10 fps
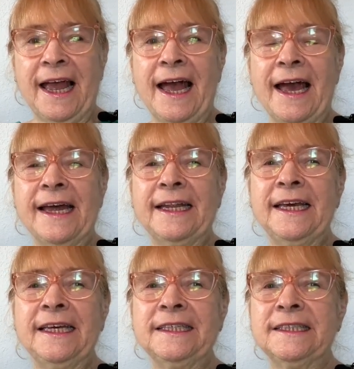and
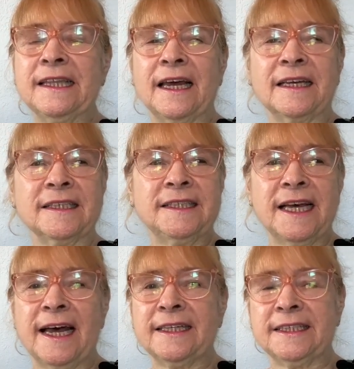he's like a
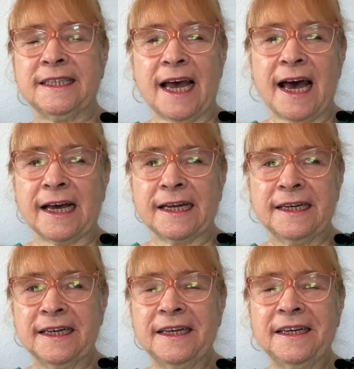sad sack.
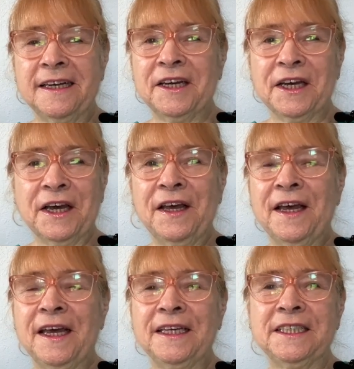
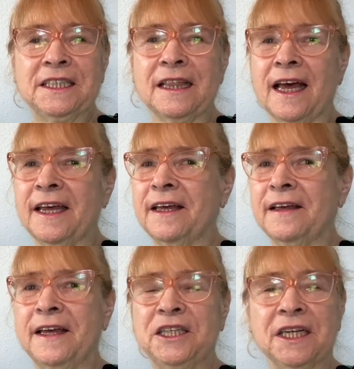He's like,
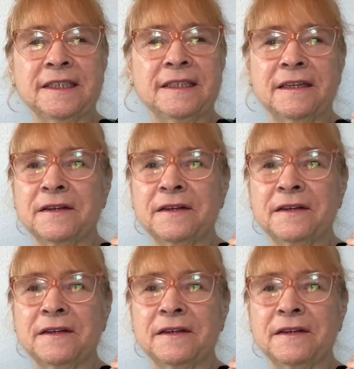he just